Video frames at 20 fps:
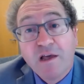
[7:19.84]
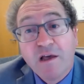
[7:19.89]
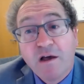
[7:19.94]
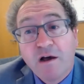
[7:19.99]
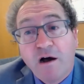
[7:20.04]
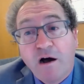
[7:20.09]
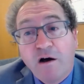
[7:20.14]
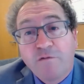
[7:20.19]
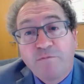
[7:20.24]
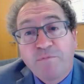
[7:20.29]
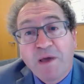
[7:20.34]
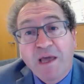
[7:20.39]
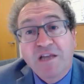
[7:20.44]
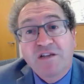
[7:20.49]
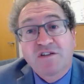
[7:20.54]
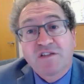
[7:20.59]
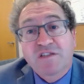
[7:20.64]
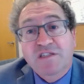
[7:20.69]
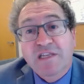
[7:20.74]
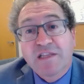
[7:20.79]
of
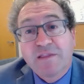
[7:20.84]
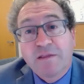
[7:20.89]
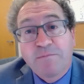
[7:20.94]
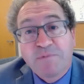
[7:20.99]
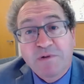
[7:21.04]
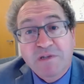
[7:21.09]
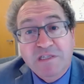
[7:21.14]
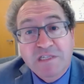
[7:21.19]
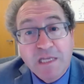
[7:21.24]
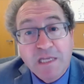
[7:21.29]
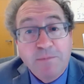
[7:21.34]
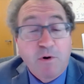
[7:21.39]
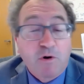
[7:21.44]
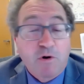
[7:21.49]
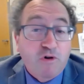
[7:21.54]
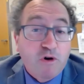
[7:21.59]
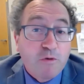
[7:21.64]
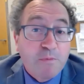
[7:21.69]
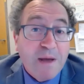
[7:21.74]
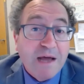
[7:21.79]
patients in the placebo
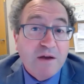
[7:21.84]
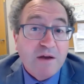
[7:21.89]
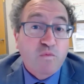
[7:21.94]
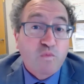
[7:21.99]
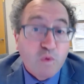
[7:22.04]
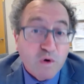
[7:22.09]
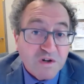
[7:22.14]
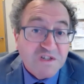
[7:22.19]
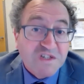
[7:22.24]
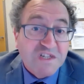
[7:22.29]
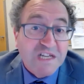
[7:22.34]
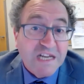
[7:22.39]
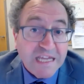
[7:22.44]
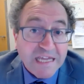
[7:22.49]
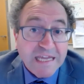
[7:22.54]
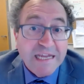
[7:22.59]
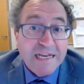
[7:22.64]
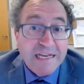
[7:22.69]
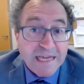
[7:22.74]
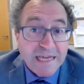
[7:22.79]
group had
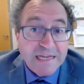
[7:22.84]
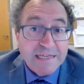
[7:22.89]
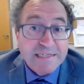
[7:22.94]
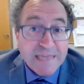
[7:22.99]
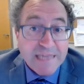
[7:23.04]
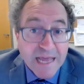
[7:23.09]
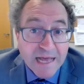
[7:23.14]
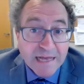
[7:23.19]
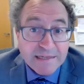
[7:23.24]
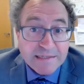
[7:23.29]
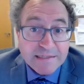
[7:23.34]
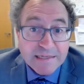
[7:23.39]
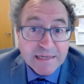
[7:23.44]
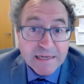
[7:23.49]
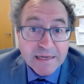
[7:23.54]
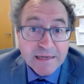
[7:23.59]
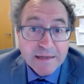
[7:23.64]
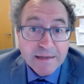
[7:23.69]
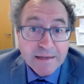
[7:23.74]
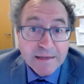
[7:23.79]
worsening EDSS
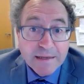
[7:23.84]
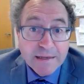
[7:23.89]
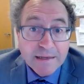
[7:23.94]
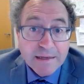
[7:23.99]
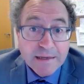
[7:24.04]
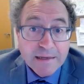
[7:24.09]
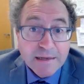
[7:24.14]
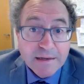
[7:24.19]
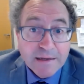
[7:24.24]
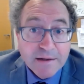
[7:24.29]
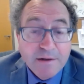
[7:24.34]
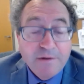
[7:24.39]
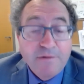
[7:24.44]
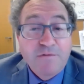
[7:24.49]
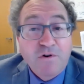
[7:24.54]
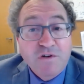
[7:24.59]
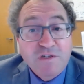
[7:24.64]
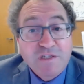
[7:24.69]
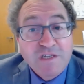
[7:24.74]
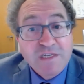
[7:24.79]

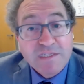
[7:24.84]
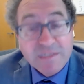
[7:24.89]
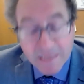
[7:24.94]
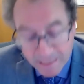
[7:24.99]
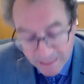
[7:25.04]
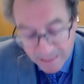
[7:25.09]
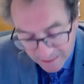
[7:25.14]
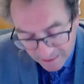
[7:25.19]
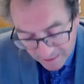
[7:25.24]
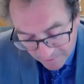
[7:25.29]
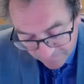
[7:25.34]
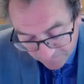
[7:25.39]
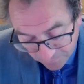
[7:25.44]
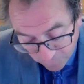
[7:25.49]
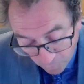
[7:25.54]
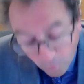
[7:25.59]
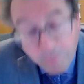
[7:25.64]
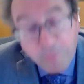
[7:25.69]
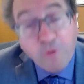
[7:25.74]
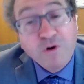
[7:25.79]
versus
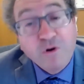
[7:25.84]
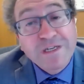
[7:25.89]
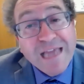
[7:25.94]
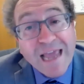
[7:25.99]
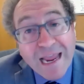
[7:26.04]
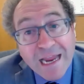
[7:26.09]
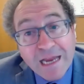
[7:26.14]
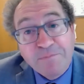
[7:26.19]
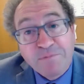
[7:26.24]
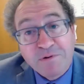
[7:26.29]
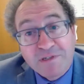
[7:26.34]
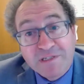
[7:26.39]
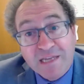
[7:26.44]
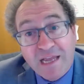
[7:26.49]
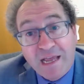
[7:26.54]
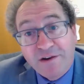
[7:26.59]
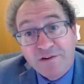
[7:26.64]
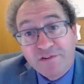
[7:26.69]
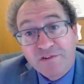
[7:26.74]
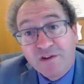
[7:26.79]
4.8%
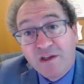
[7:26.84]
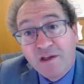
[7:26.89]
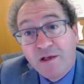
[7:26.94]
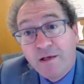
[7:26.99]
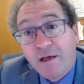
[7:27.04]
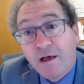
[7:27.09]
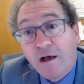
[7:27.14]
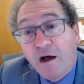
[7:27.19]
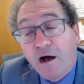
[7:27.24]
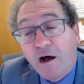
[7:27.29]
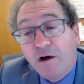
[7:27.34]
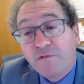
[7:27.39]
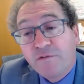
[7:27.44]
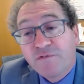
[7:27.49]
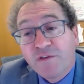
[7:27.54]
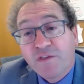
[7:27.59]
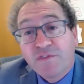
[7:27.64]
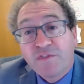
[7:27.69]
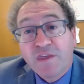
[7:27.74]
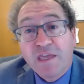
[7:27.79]

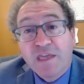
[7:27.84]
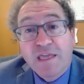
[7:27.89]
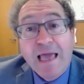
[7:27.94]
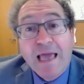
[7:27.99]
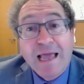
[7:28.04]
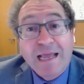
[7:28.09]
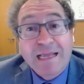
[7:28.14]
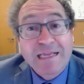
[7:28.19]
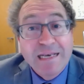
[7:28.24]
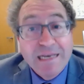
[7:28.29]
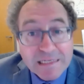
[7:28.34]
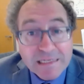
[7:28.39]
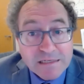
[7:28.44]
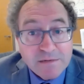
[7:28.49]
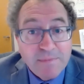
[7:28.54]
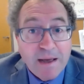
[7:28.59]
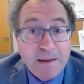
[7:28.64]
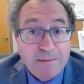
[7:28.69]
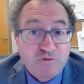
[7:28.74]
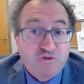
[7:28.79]
of the
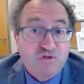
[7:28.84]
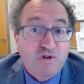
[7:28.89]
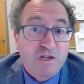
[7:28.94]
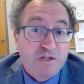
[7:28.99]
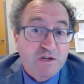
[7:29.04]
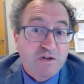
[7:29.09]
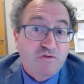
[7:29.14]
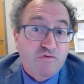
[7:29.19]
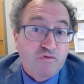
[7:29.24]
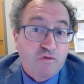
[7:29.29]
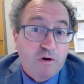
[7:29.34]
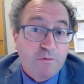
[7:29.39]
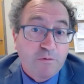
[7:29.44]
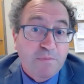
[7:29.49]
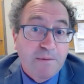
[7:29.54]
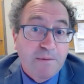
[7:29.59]
eculizumab-treated group.